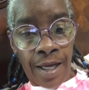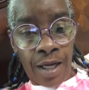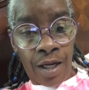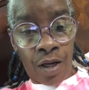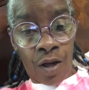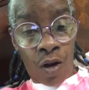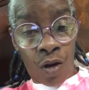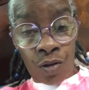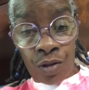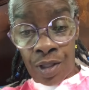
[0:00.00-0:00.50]

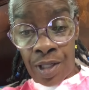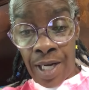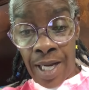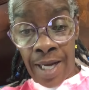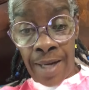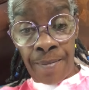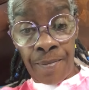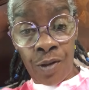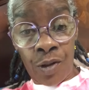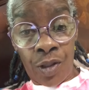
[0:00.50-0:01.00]
Because
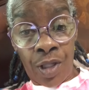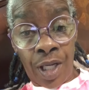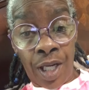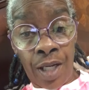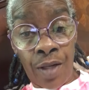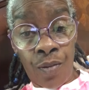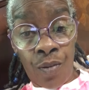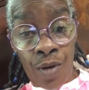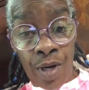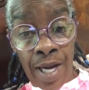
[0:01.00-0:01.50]
now I'm going to tell
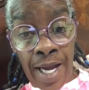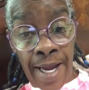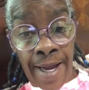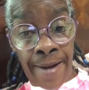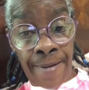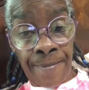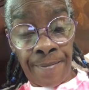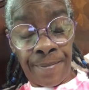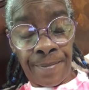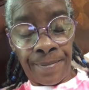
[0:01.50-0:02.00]
you what
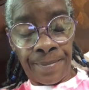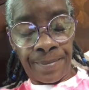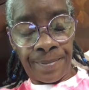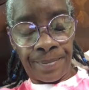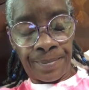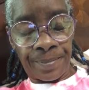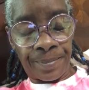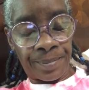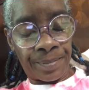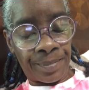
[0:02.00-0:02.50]
happened.
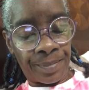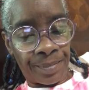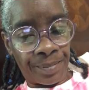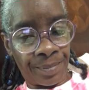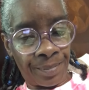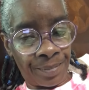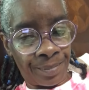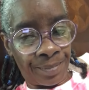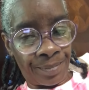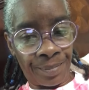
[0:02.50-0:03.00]

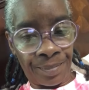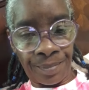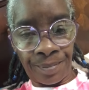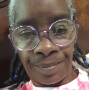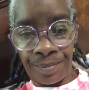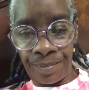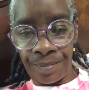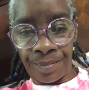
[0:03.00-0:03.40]
-mm -mm.